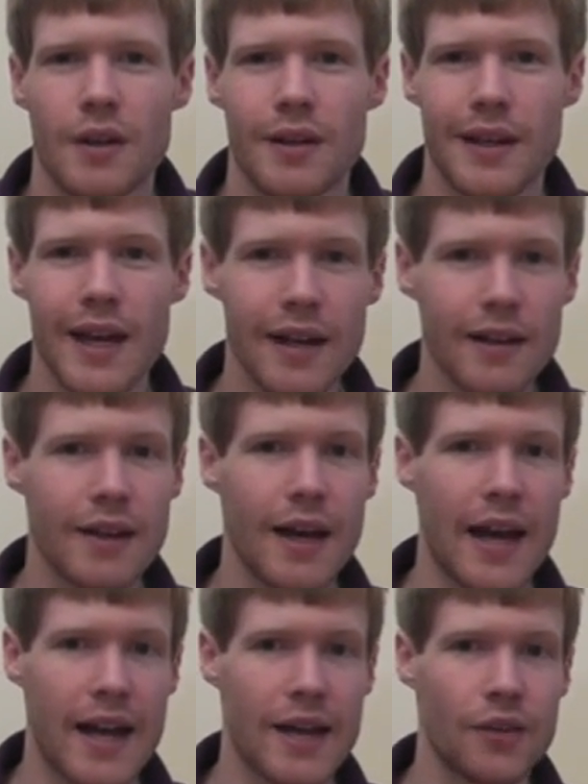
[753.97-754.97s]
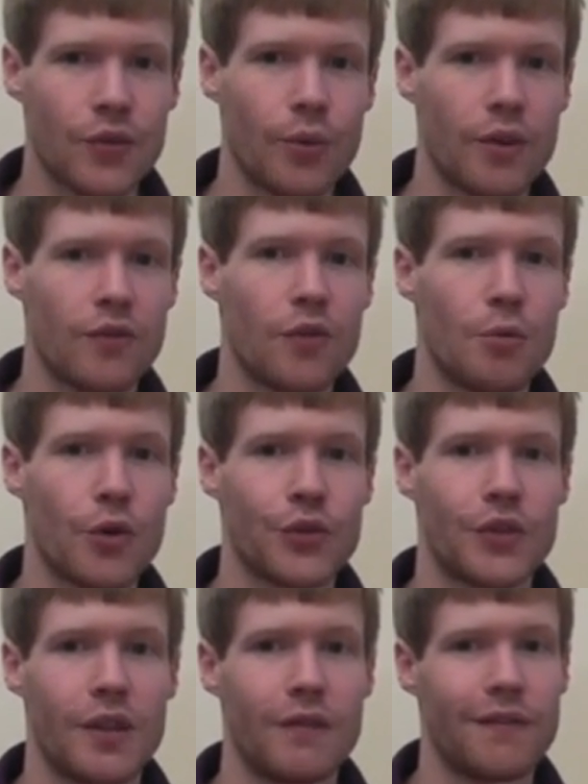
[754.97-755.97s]
Canada has one of the
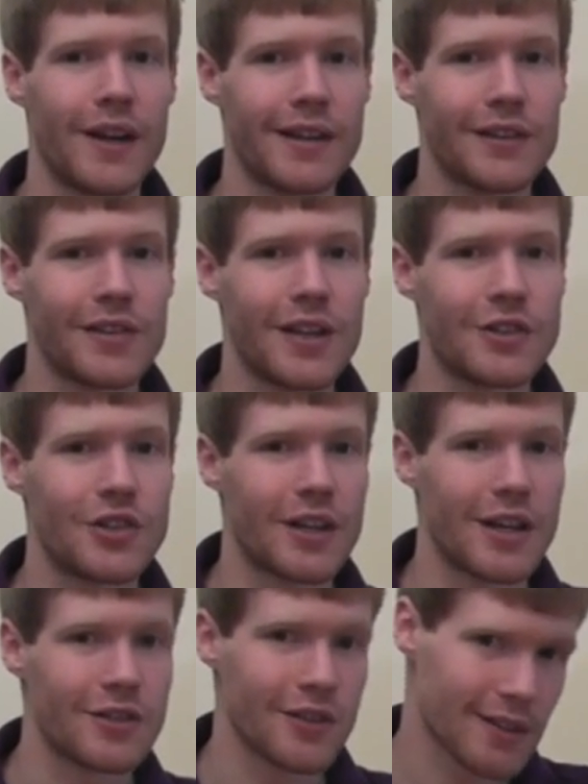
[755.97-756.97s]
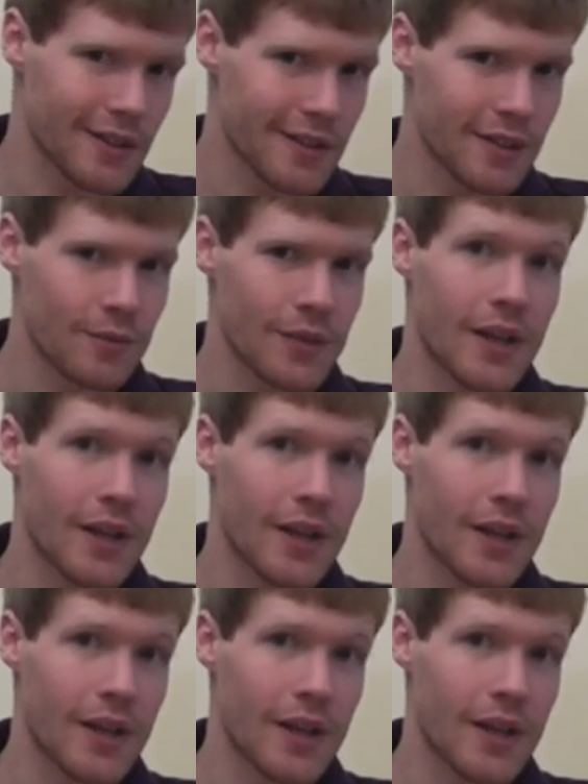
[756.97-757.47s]
most advanced education systems